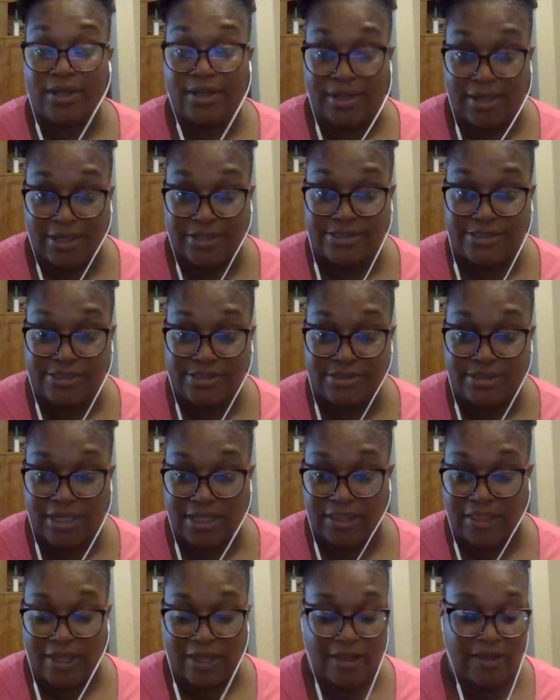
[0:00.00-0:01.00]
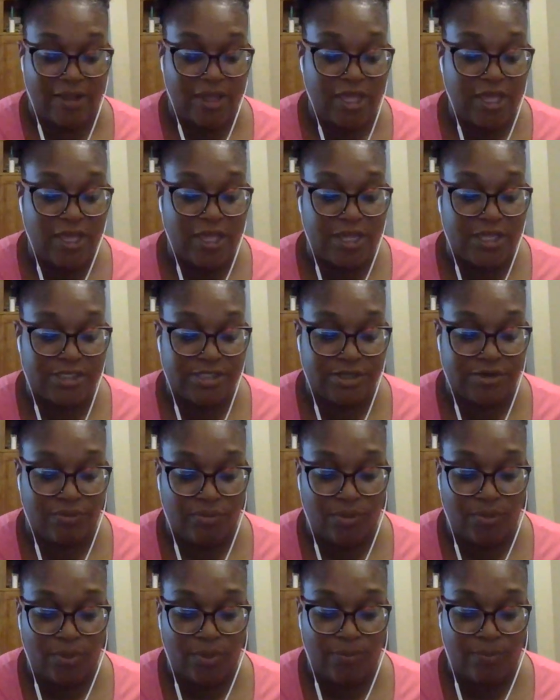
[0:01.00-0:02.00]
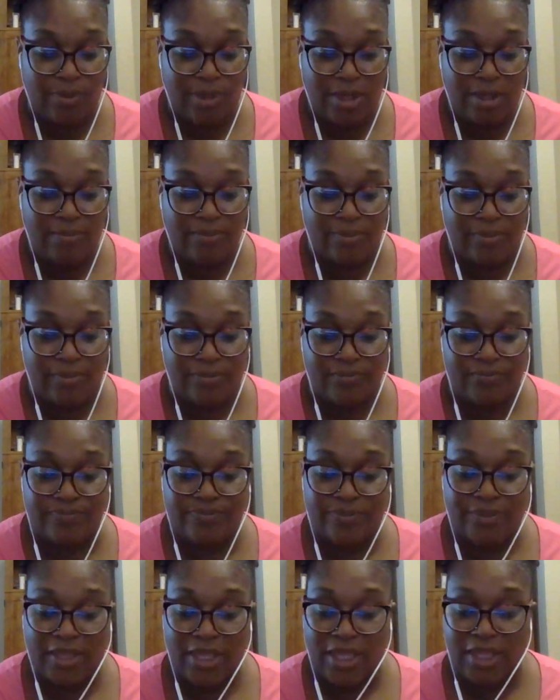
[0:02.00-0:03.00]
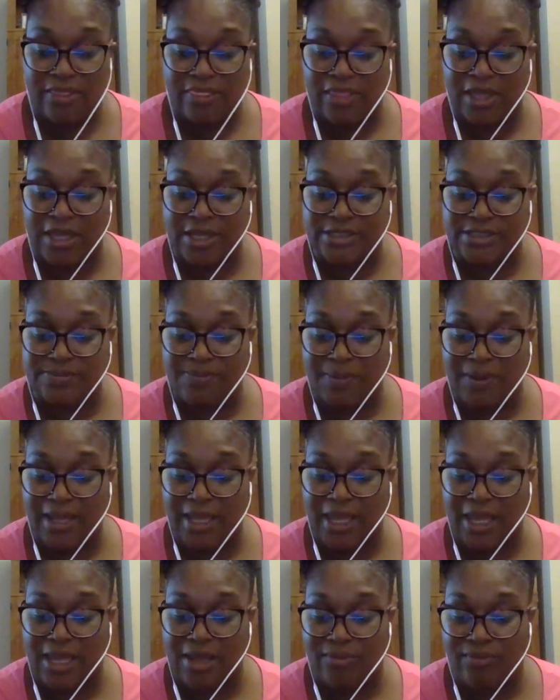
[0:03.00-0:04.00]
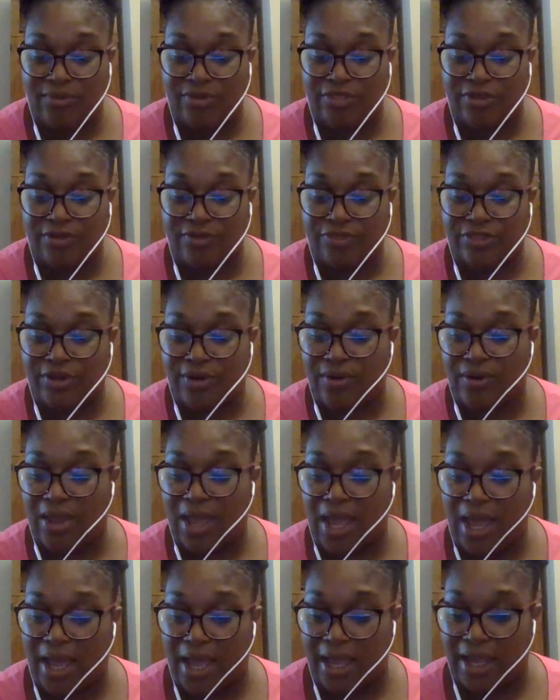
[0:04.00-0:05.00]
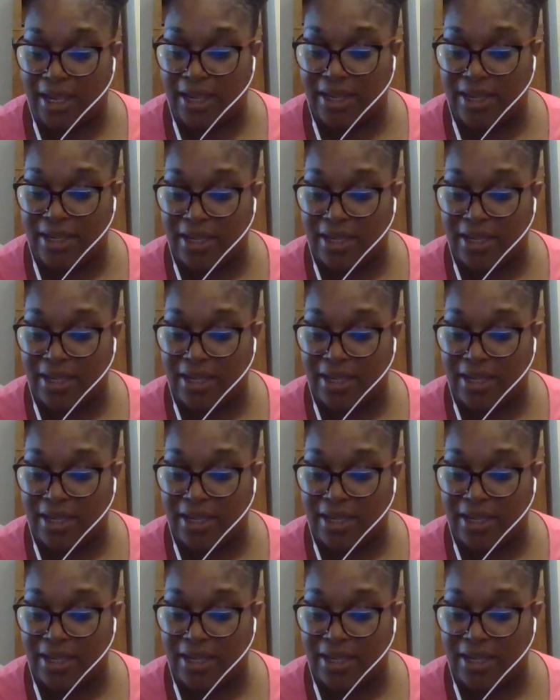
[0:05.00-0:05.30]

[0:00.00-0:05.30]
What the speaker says: let's just say that it's a group of people that is playing with your third eye.